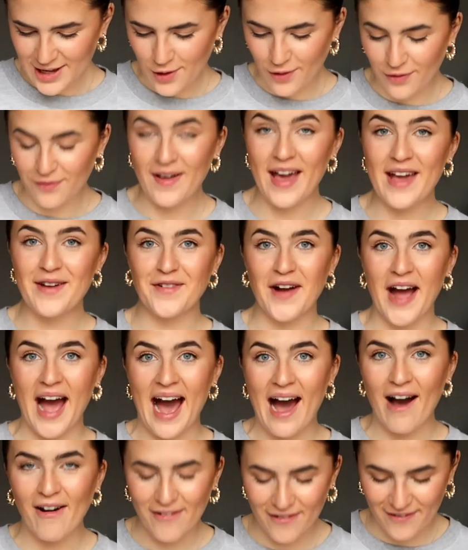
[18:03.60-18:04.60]
Your favourite
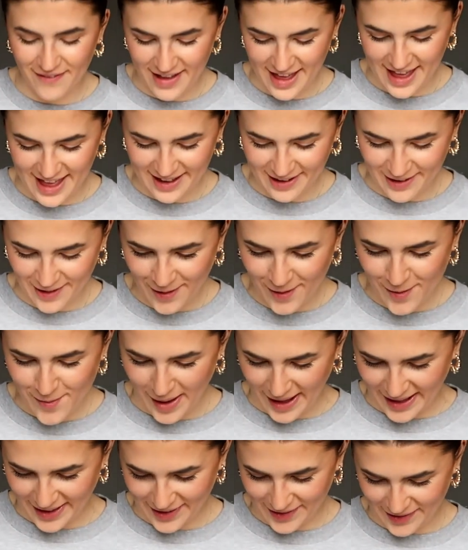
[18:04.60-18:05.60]
outfit? Oh
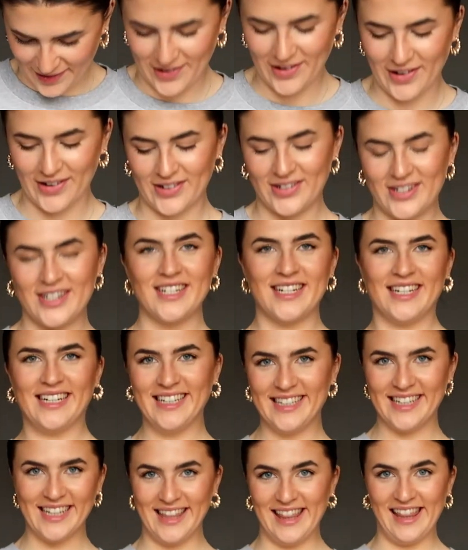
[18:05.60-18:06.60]
my gosh,
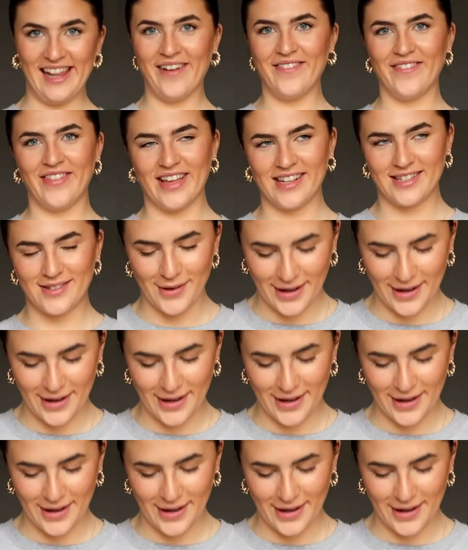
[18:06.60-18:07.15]
love this